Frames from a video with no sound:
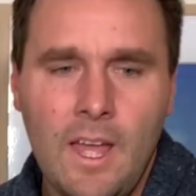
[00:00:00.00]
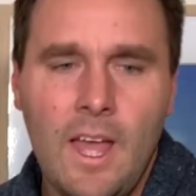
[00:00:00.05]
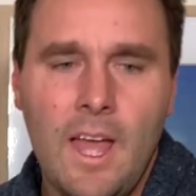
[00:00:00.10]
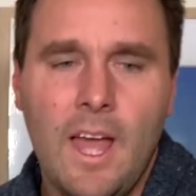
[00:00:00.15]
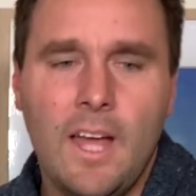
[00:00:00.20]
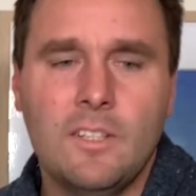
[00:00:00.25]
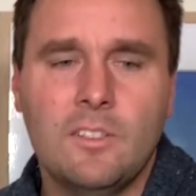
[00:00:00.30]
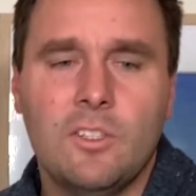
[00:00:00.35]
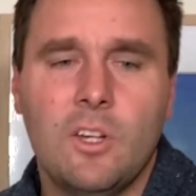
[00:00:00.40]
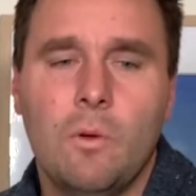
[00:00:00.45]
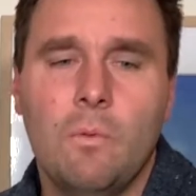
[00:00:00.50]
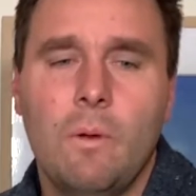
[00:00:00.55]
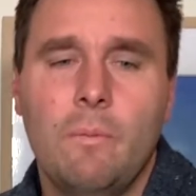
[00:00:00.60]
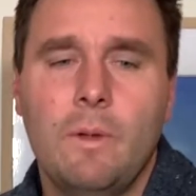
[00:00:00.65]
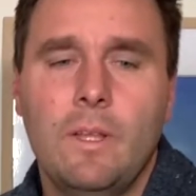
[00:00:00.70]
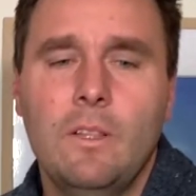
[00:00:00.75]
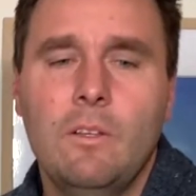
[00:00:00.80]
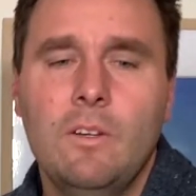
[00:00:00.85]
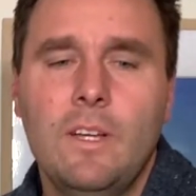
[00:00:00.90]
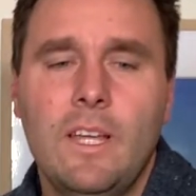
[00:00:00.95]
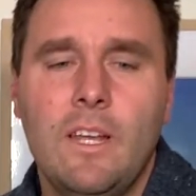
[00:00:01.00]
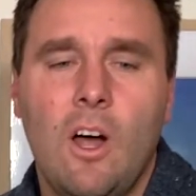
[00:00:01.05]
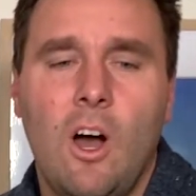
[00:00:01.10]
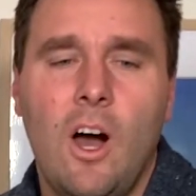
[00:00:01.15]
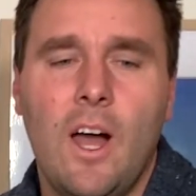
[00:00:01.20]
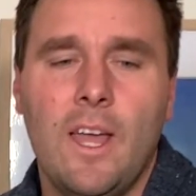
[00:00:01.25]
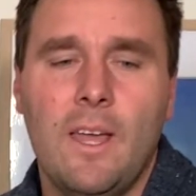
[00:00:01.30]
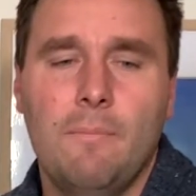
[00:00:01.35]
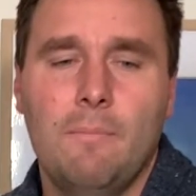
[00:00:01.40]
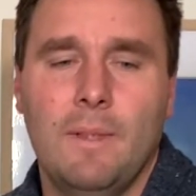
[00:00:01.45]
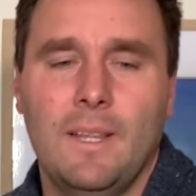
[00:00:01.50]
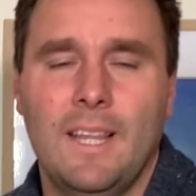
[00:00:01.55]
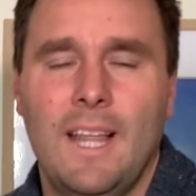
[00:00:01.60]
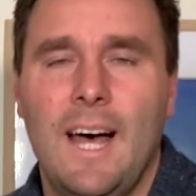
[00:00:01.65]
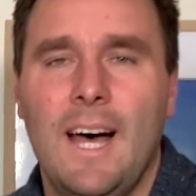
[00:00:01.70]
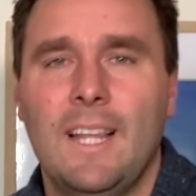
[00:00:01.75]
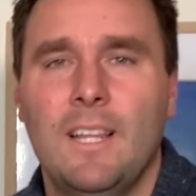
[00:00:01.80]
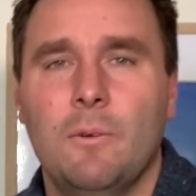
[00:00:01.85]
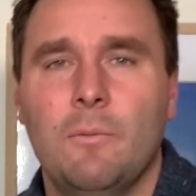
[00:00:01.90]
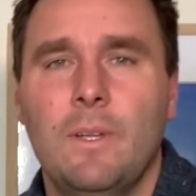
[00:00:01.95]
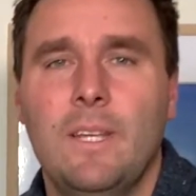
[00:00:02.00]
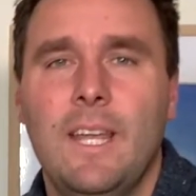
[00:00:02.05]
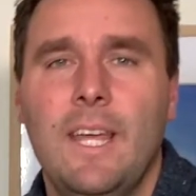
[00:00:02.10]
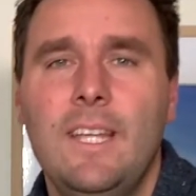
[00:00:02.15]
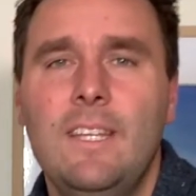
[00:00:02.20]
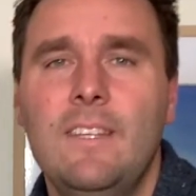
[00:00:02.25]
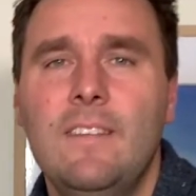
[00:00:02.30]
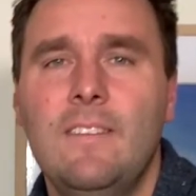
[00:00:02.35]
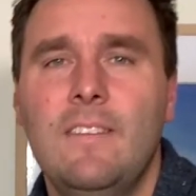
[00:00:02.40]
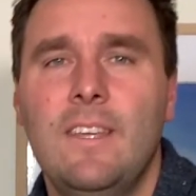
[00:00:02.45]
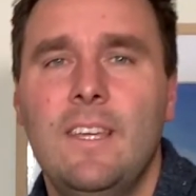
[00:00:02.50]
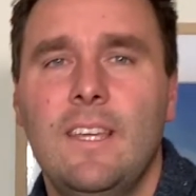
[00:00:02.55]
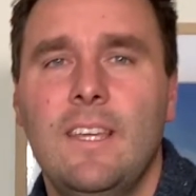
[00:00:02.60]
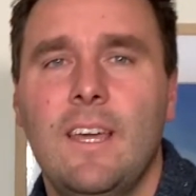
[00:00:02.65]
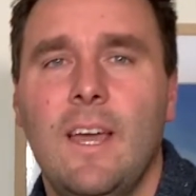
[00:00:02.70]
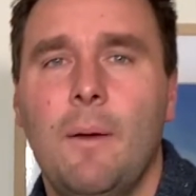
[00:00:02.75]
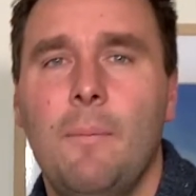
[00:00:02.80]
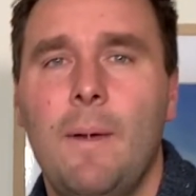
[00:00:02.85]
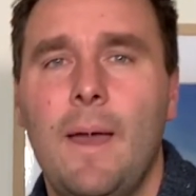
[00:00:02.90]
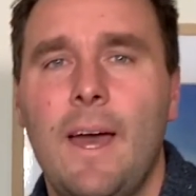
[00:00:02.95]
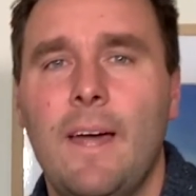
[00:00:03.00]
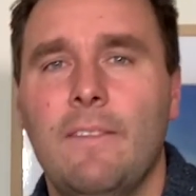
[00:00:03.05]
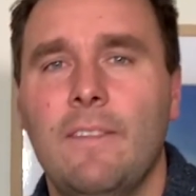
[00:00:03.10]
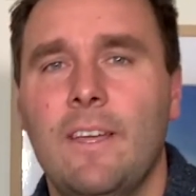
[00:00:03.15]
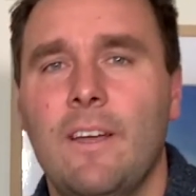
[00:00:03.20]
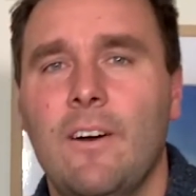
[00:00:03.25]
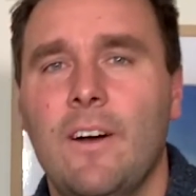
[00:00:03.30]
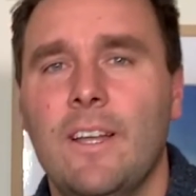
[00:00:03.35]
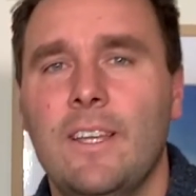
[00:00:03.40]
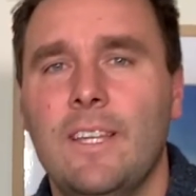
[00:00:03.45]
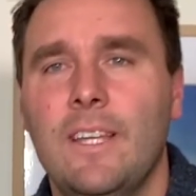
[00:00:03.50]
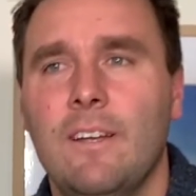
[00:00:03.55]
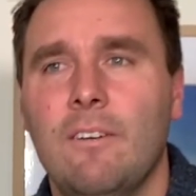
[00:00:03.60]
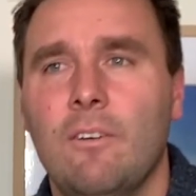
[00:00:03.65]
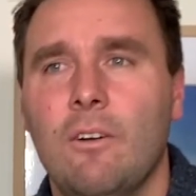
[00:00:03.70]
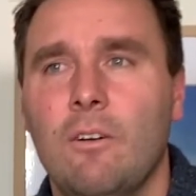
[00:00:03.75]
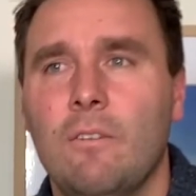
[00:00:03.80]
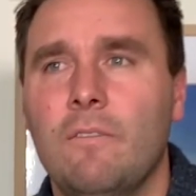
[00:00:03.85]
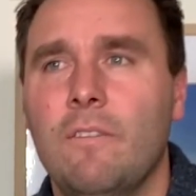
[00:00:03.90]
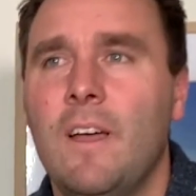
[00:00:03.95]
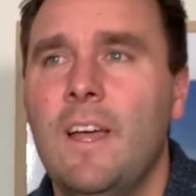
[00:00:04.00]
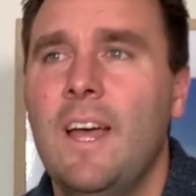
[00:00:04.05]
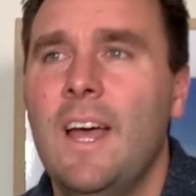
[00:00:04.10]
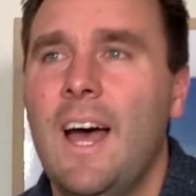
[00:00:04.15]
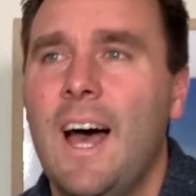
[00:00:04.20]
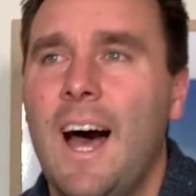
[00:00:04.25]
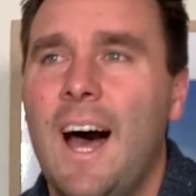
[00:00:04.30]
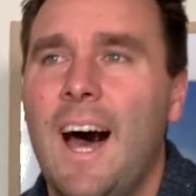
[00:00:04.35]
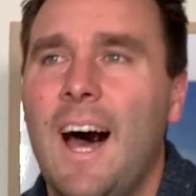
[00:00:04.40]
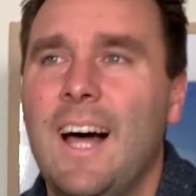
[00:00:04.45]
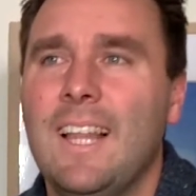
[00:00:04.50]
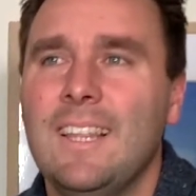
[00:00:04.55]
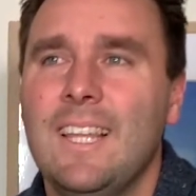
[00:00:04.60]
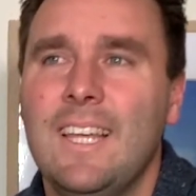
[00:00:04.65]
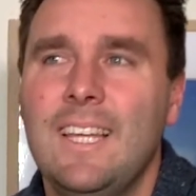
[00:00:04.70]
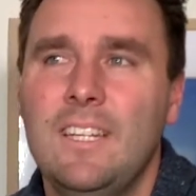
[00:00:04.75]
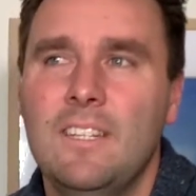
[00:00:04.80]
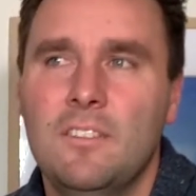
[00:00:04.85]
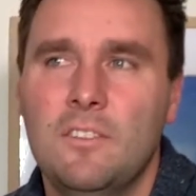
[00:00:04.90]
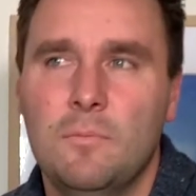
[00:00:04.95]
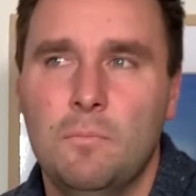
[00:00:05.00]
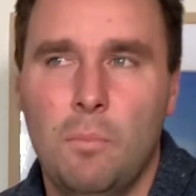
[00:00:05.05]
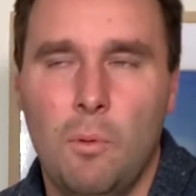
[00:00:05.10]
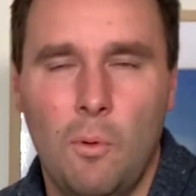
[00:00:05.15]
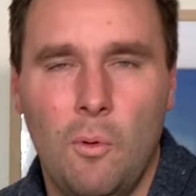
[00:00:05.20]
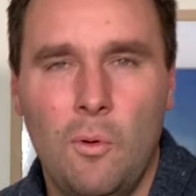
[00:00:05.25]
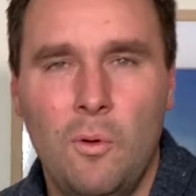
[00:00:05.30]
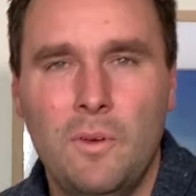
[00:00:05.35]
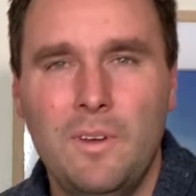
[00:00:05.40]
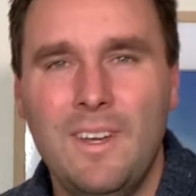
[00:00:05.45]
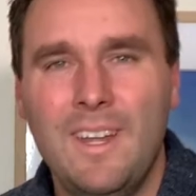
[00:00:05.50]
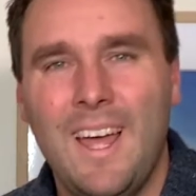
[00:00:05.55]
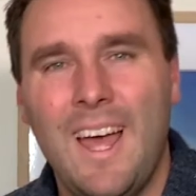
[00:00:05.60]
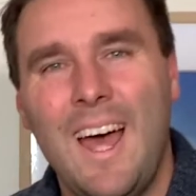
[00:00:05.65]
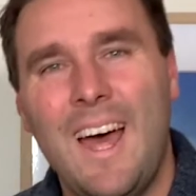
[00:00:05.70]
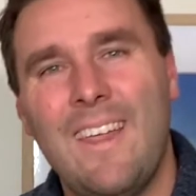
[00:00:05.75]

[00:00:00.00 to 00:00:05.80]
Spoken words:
And so when we look at I am Malala, we need to think about the idea of, are leaders born?